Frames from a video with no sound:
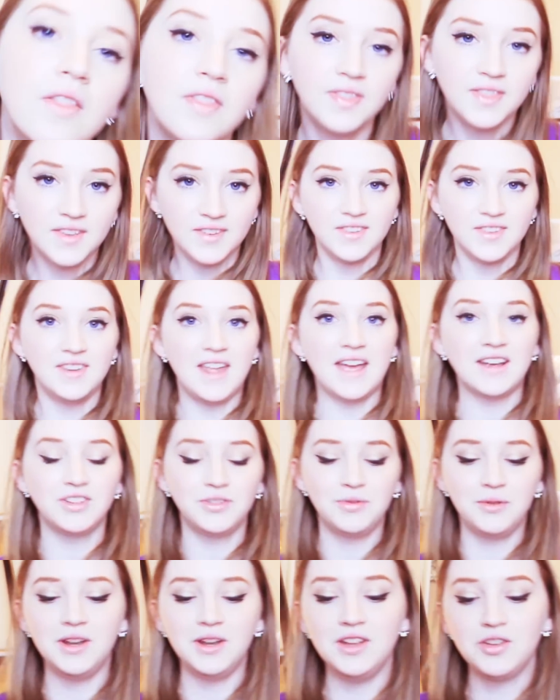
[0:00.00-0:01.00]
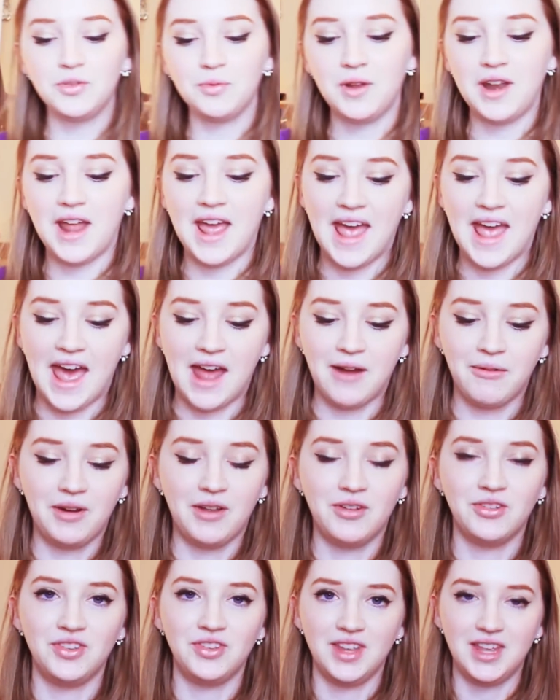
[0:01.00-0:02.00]
This next one is one I had when
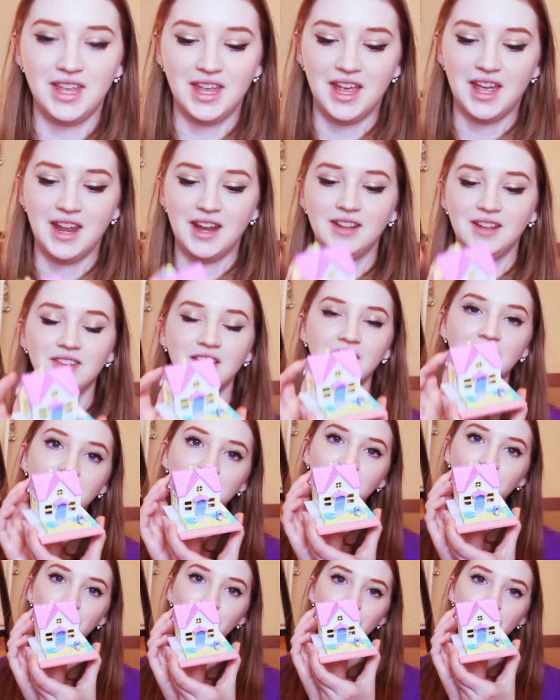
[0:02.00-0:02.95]
I was a kid. It's like a little